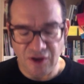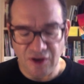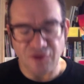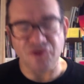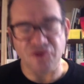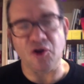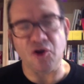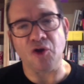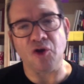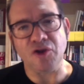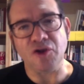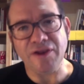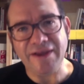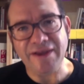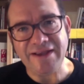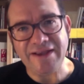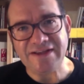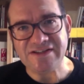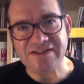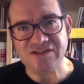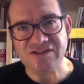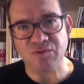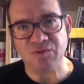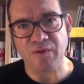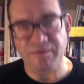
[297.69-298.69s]
Not
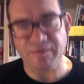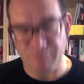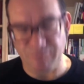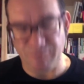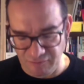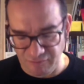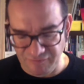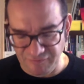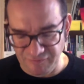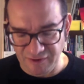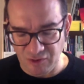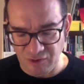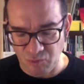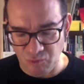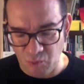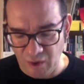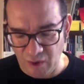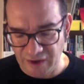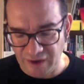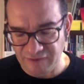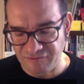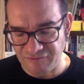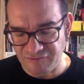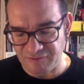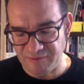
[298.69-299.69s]
least, we're moving
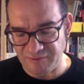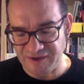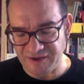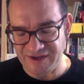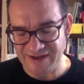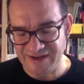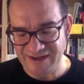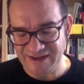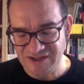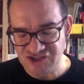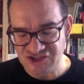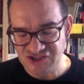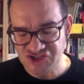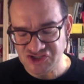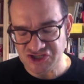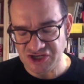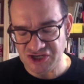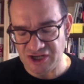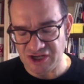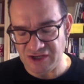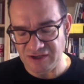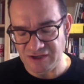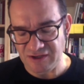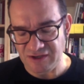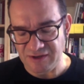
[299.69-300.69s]
away from an
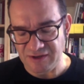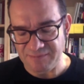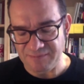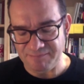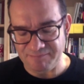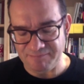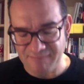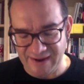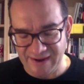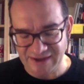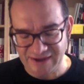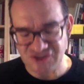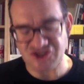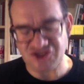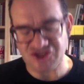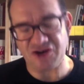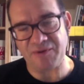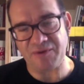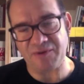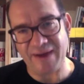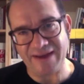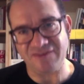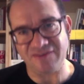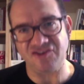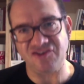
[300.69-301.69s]
insular,
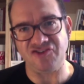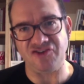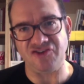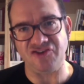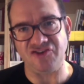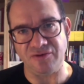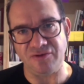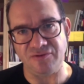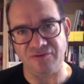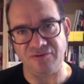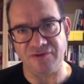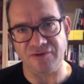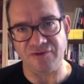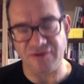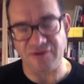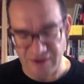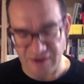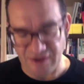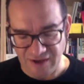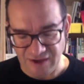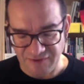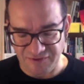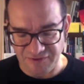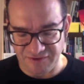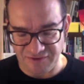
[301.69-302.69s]
macho attitude
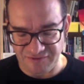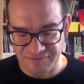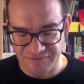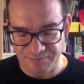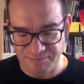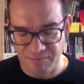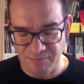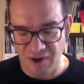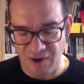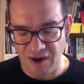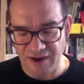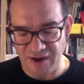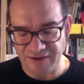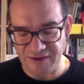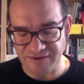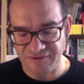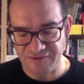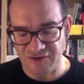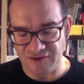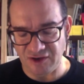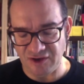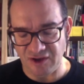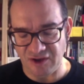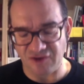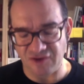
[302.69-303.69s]
that is mired in
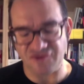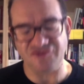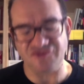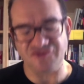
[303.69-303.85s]
the last